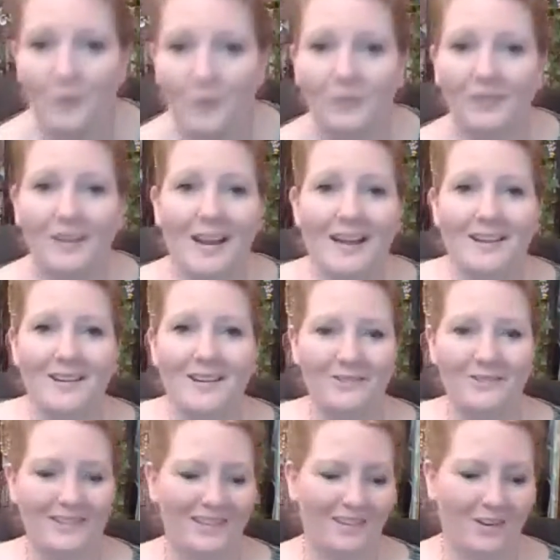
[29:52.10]
all slide
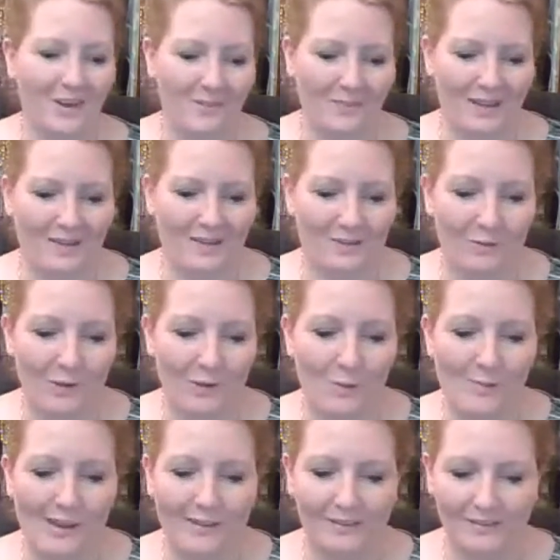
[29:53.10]
off of here or I'm going to have a real
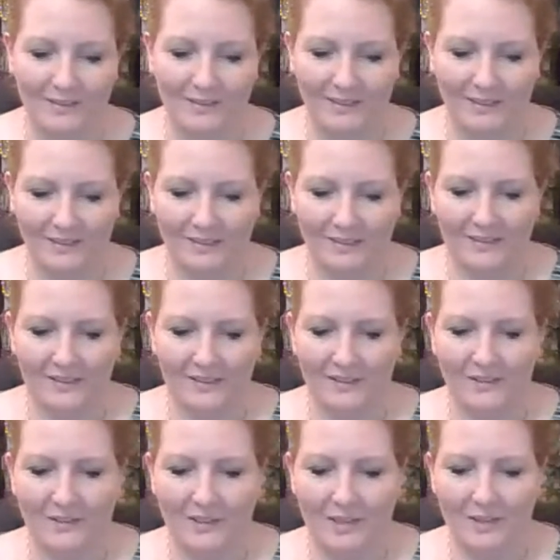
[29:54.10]
mess.
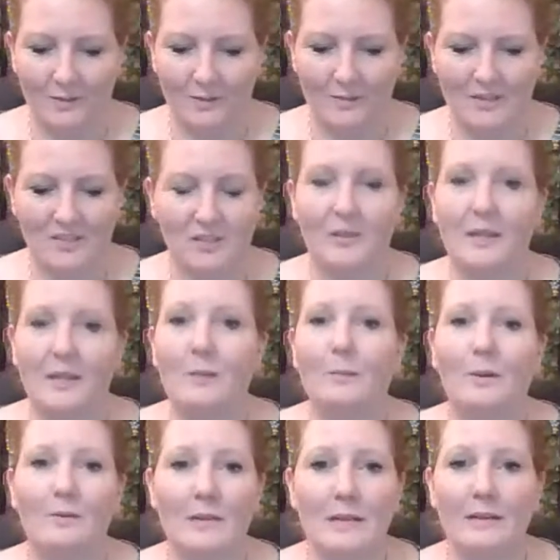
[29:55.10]
You're going to hear me
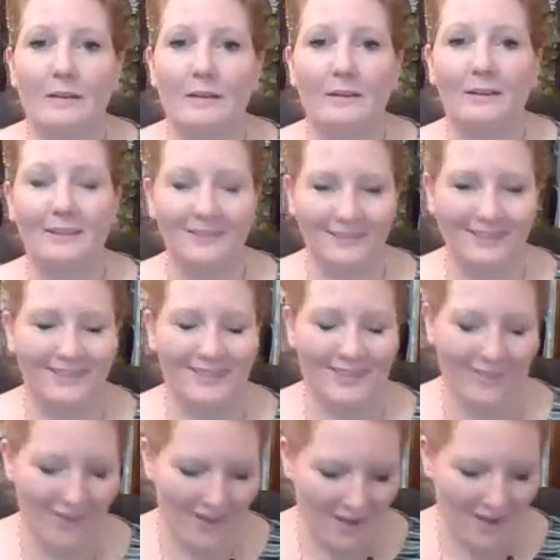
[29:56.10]
scream over here.
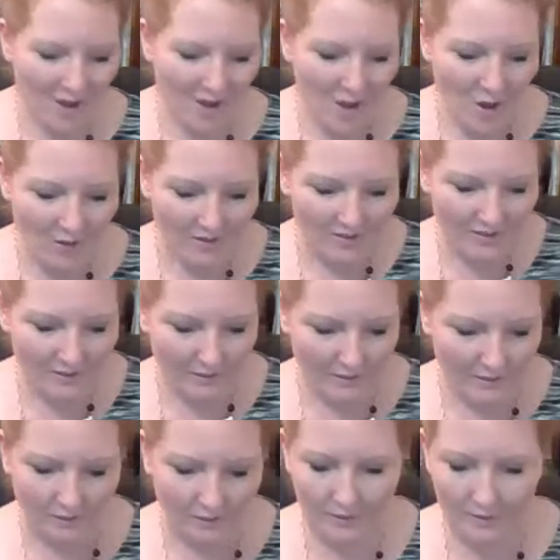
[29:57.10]
All these
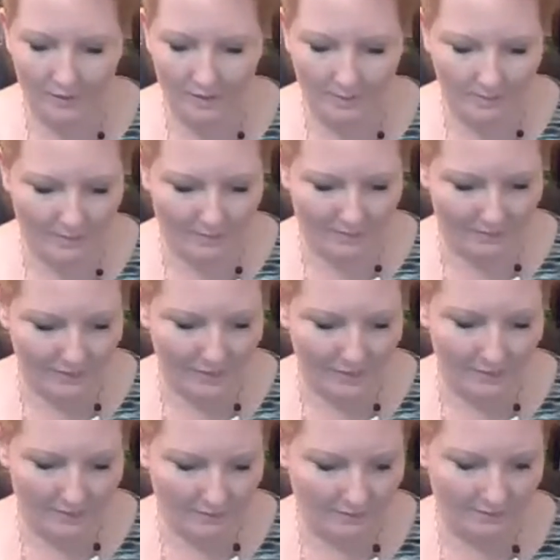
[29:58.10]
earrings are going to dump on my feet.